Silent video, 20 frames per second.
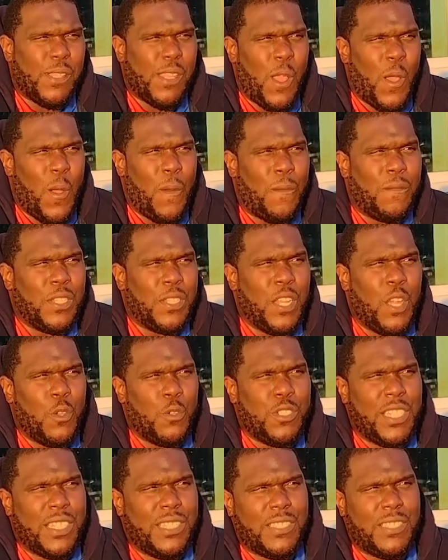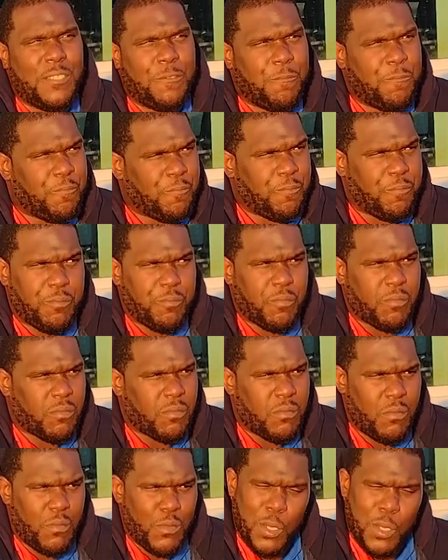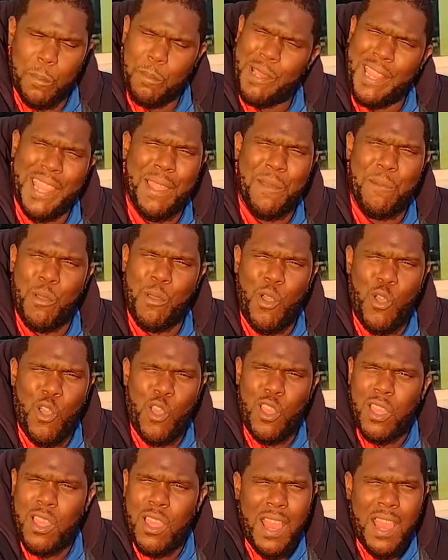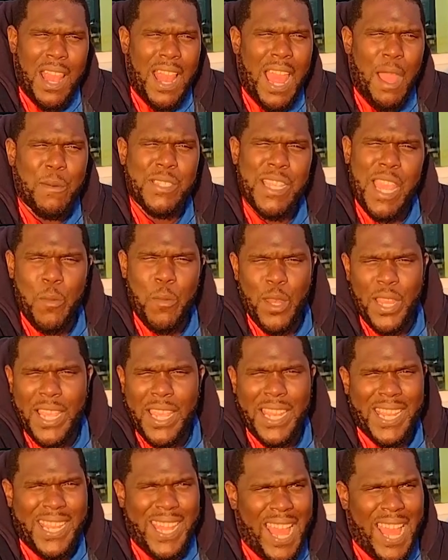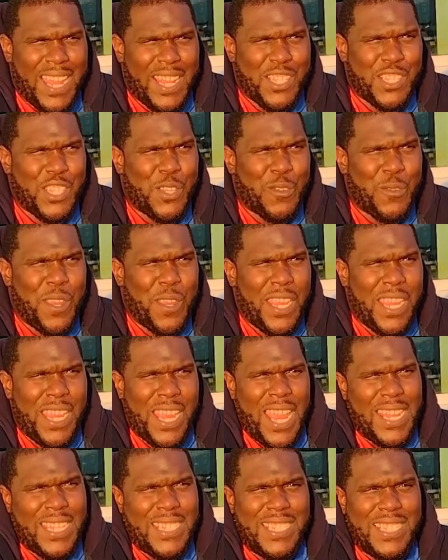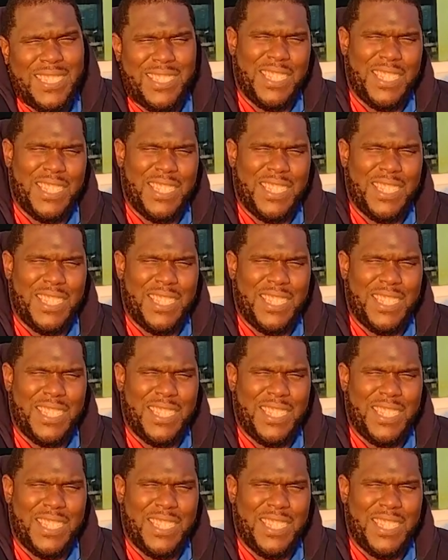So, just playing ball, I was able to get a college degree and to